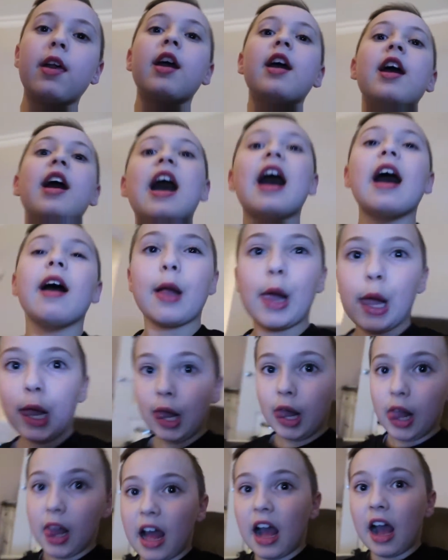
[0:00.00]
have
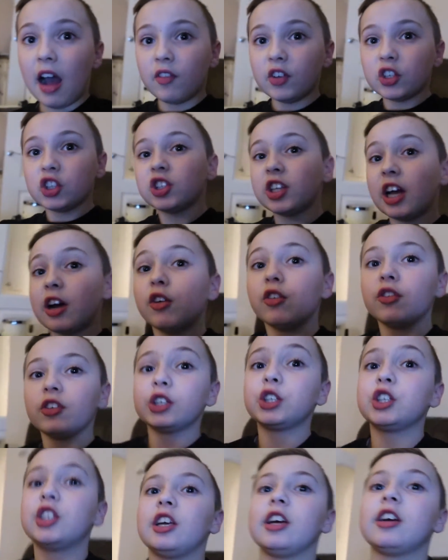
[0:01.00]
a
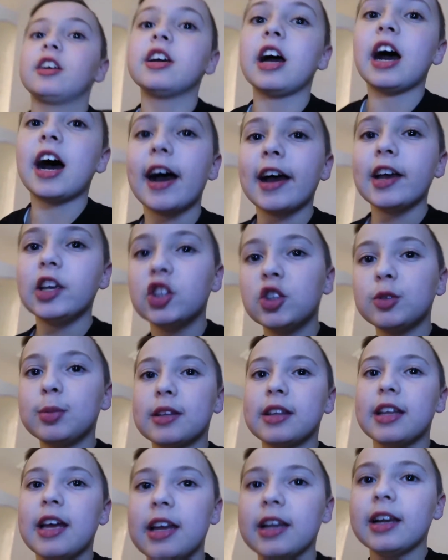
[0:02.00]
selfie stick, guys,
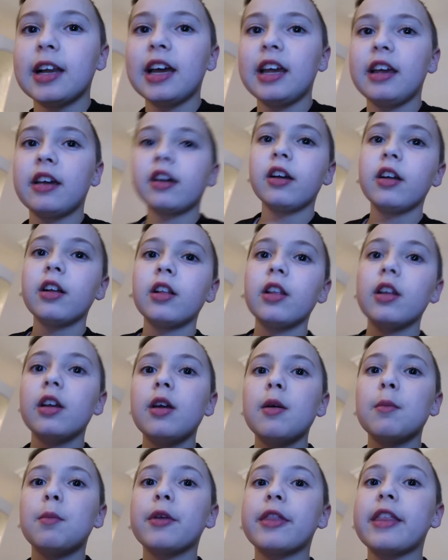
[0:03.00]
but then I
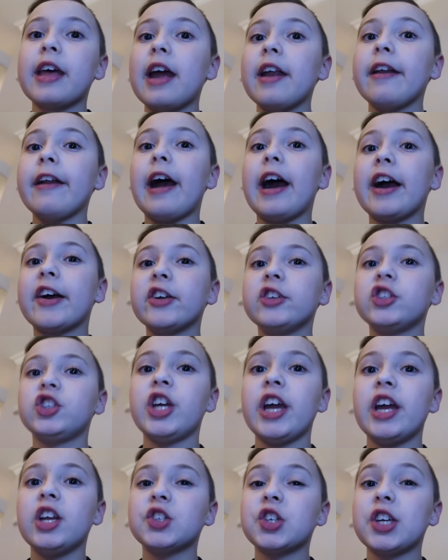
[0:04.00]
can
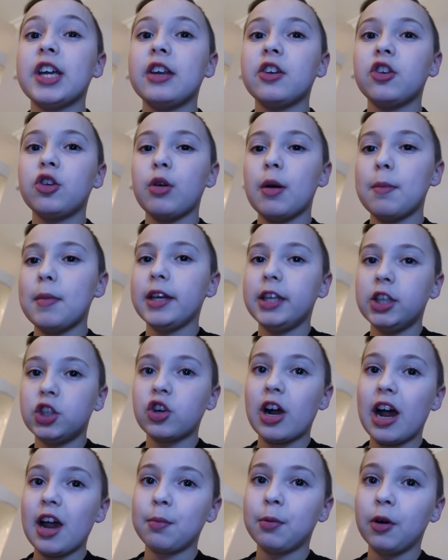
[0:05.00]
change it into a mini
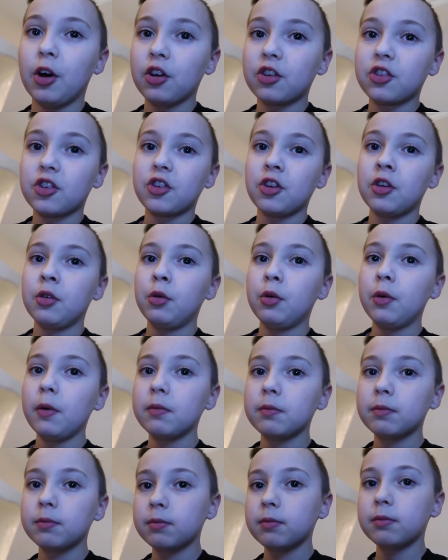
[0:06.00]
tripod too.
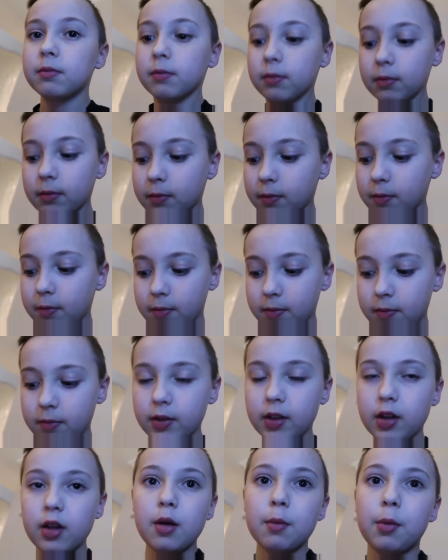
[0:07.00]

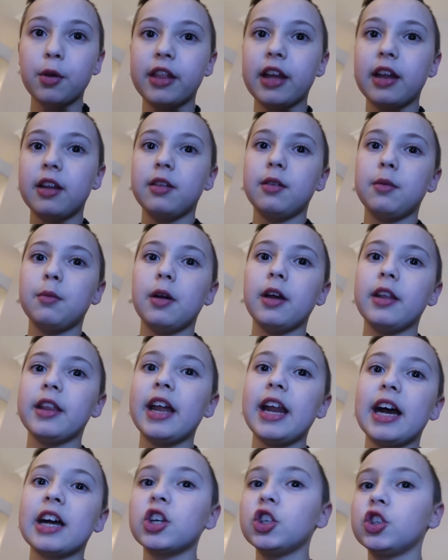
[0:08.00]
And
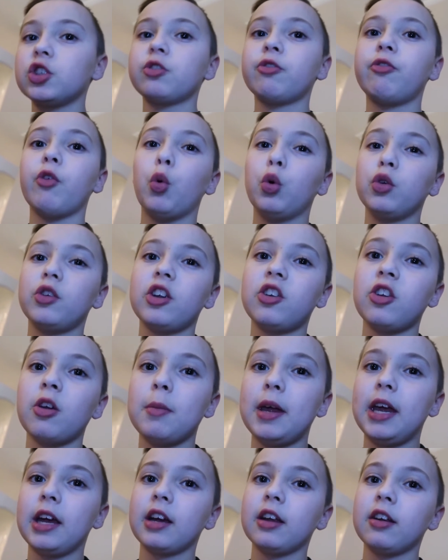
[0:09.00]
then I can just fold it to
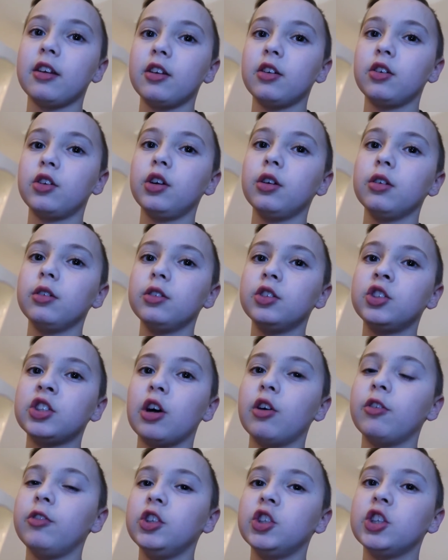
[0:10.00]
make it a
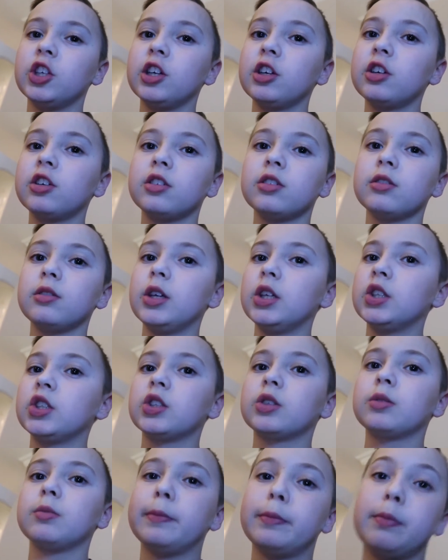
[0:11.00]
selfie stick.
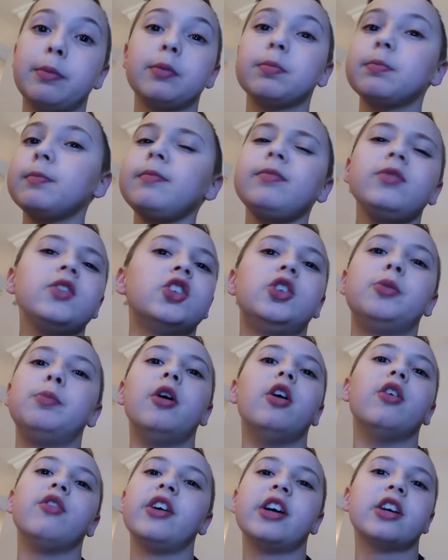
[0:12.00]
It's
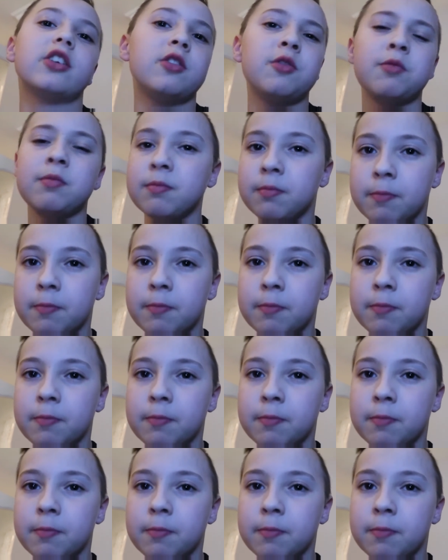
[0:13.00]
perfect.